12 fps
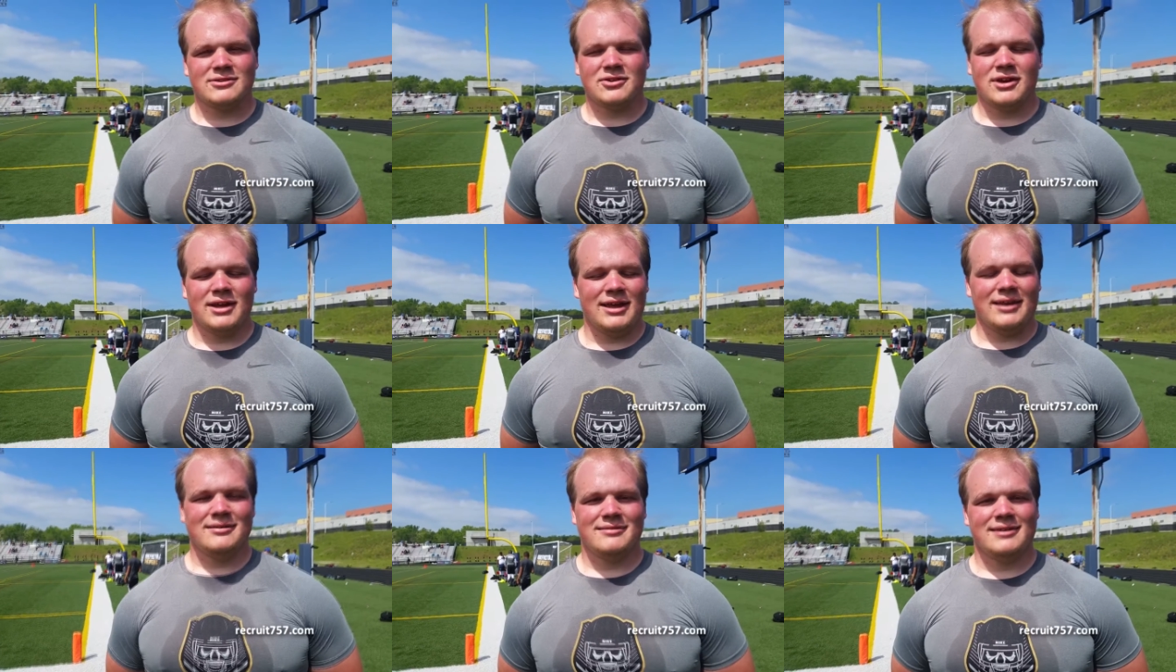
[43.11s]
Yes, sir.
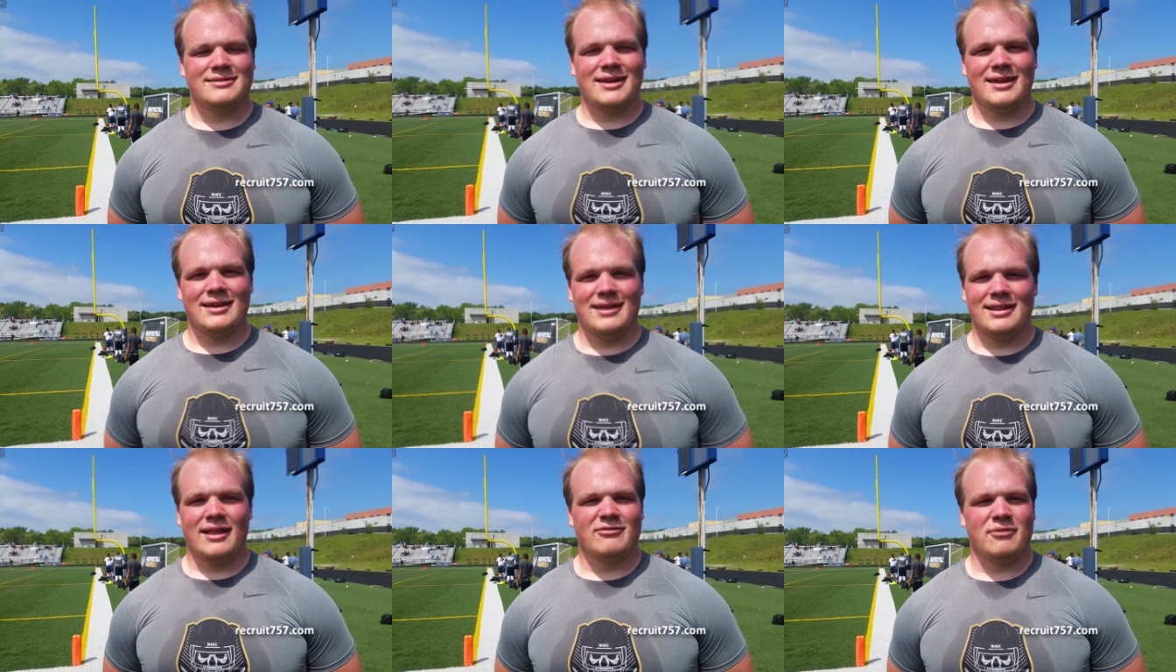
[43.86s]
He, he said he,
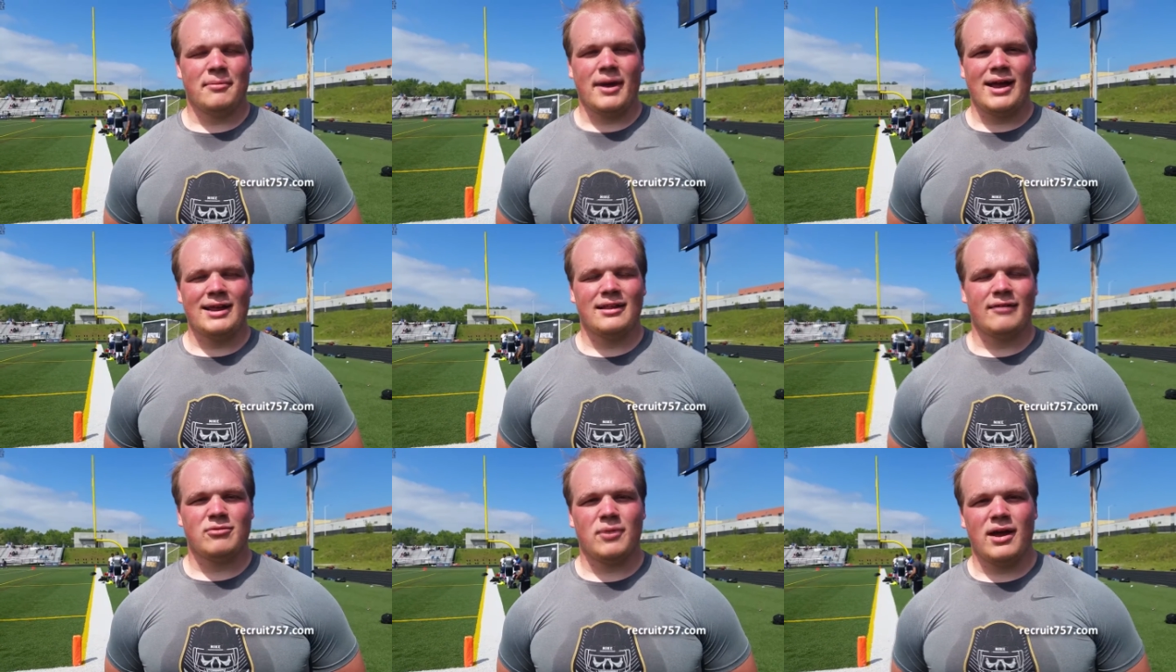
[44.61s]
he, loves my body, he
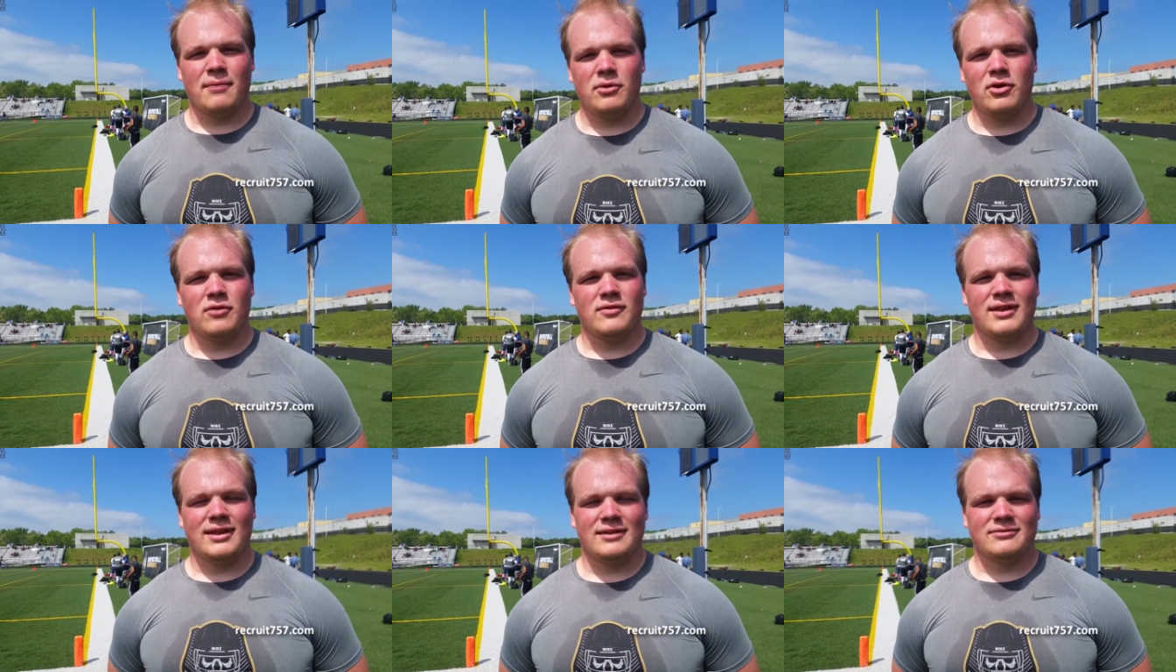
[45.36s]
loves the way I move,
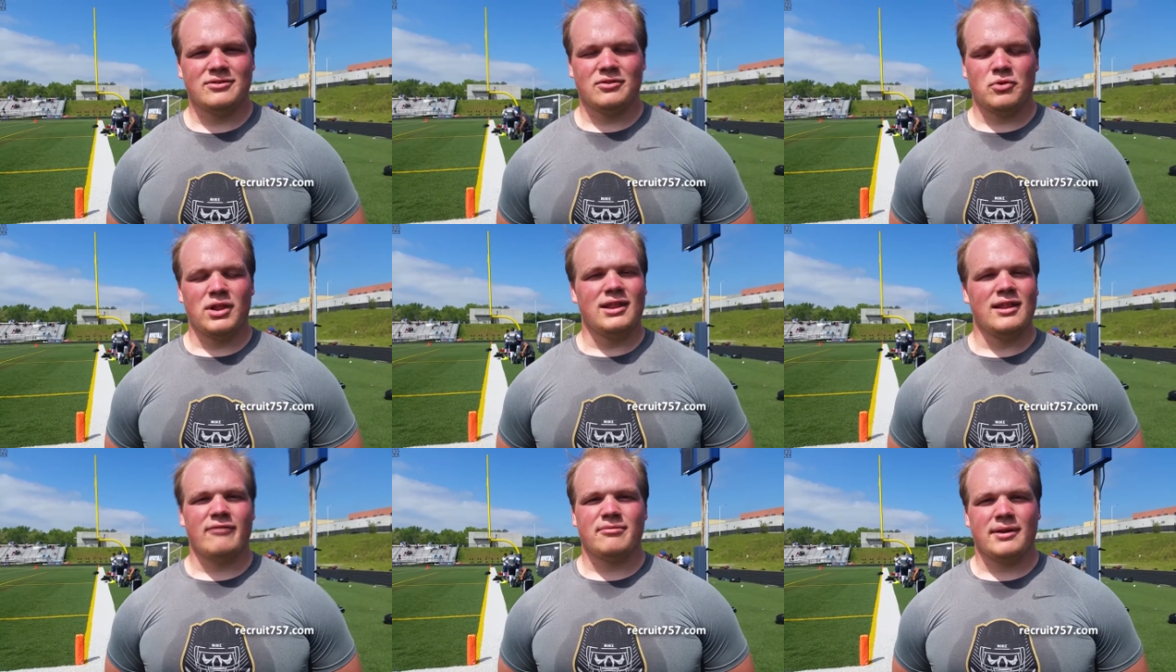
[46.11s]
and he really
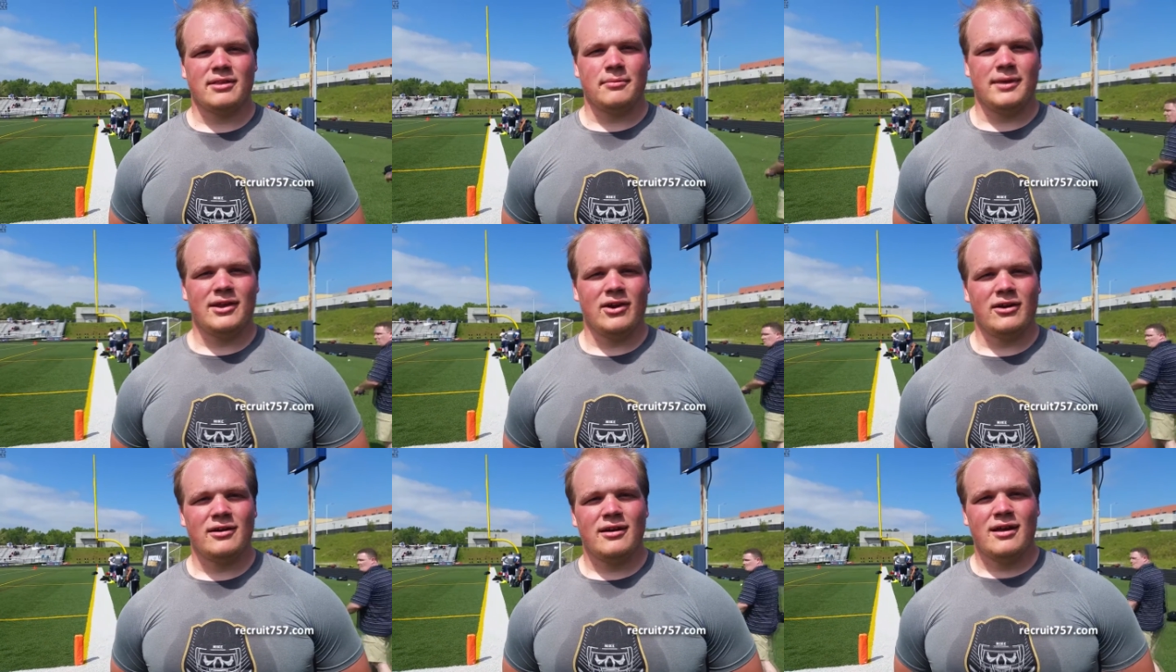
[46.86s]
loves my
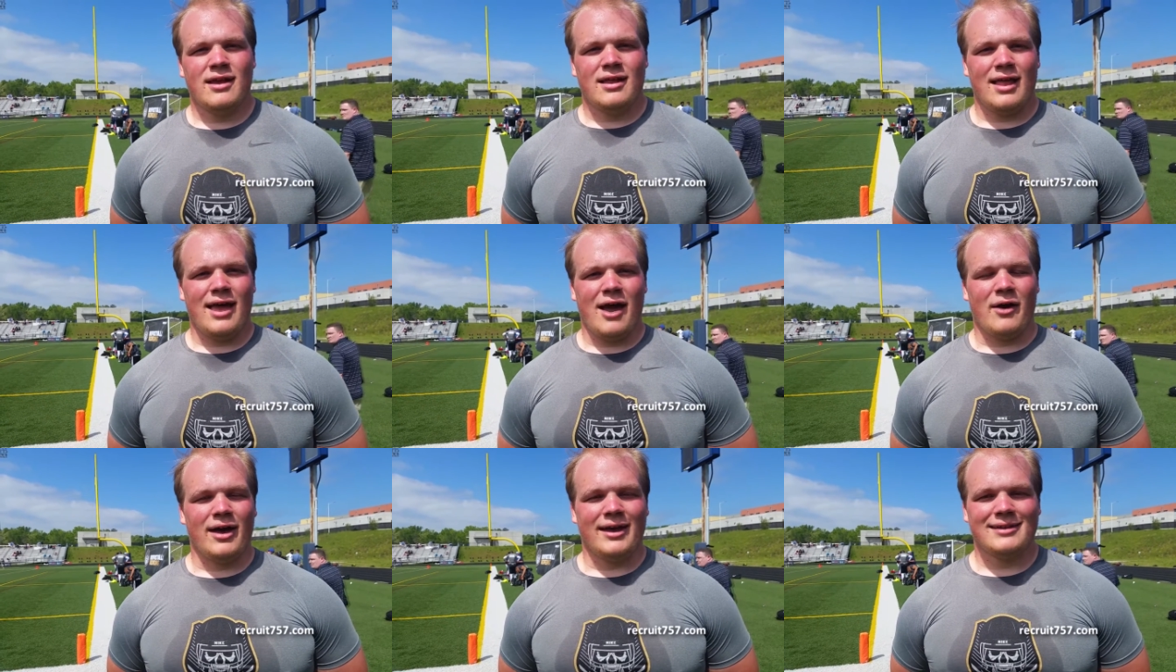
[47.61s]
demeanor,
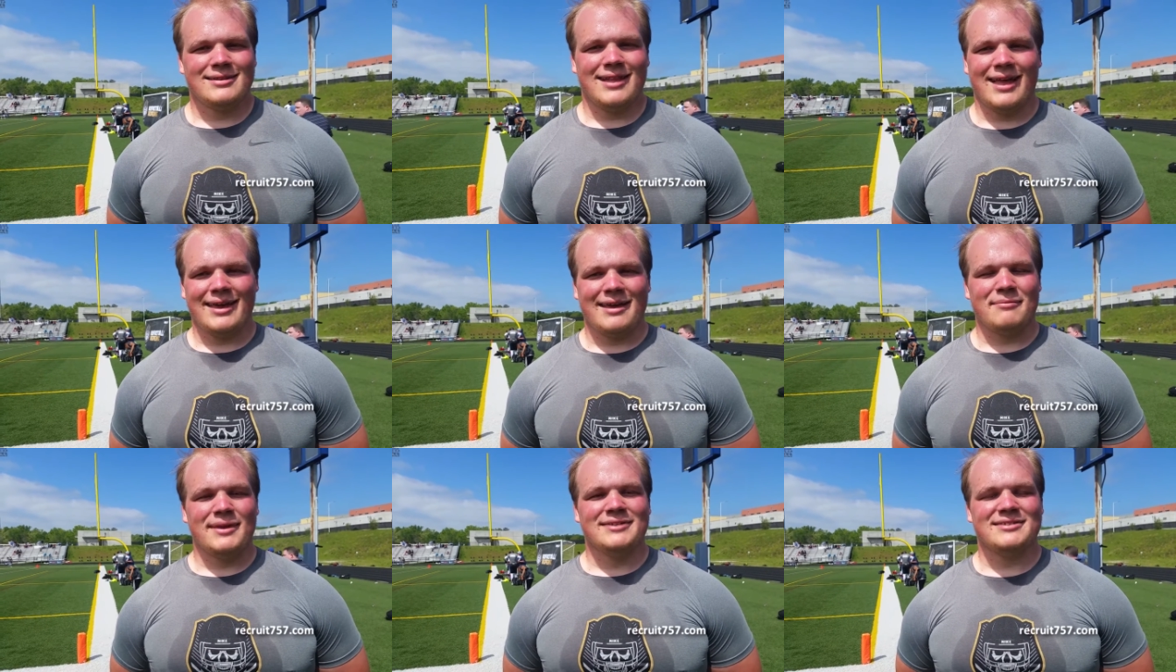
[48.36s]
how I, like,
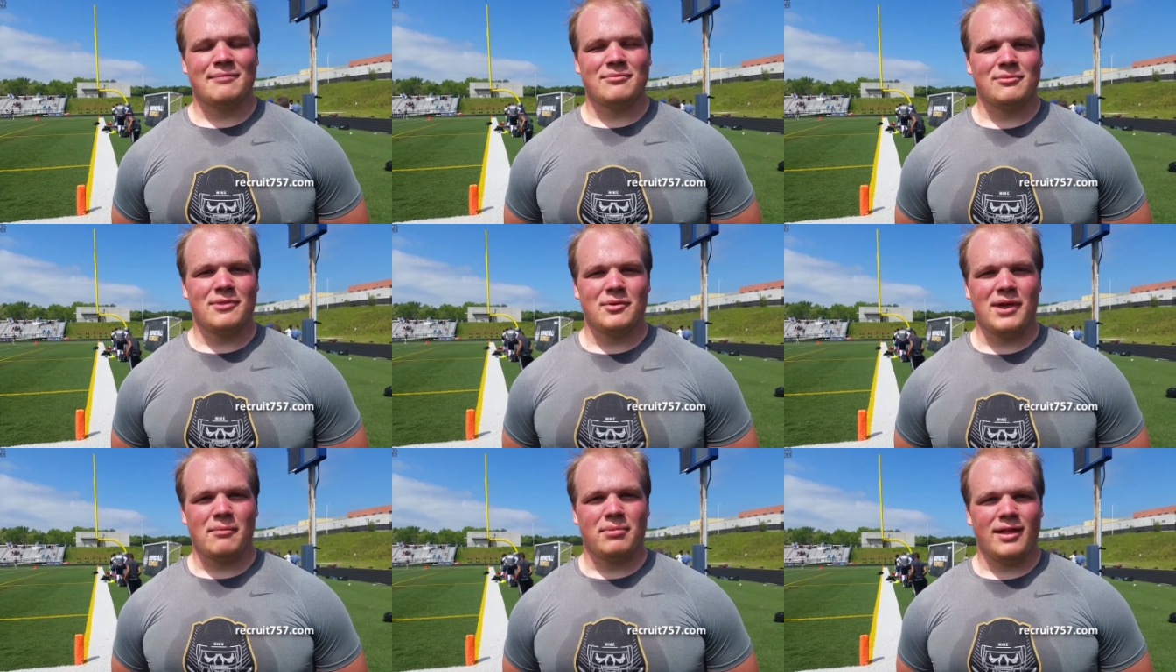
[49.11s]
it means something to me
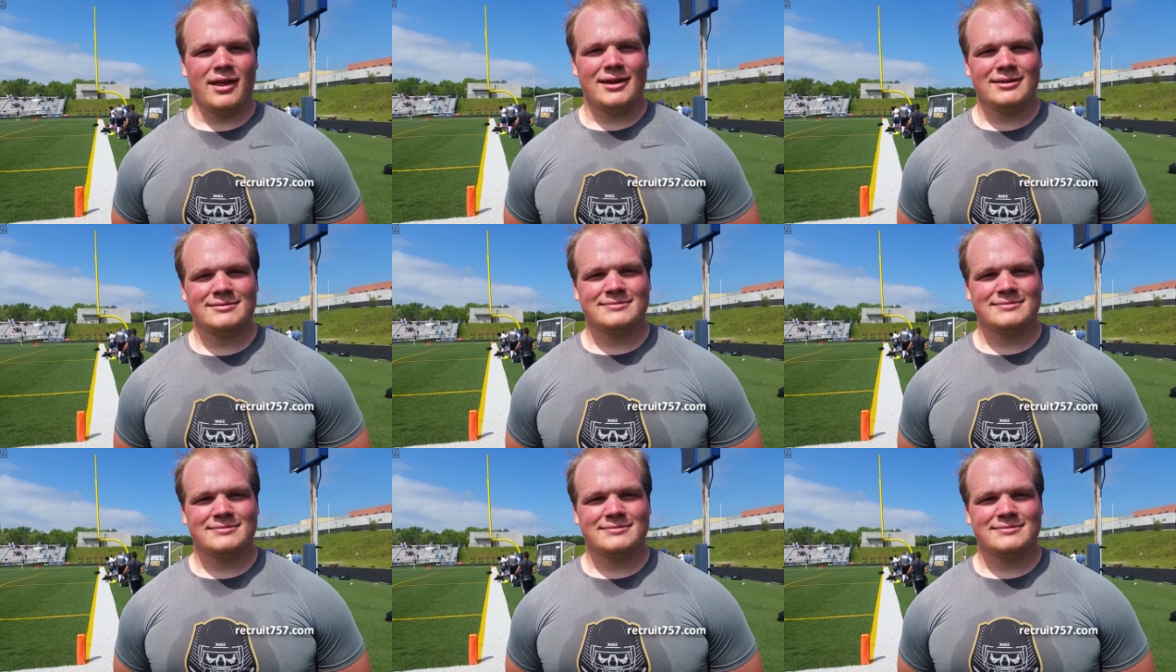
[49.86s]
when I play.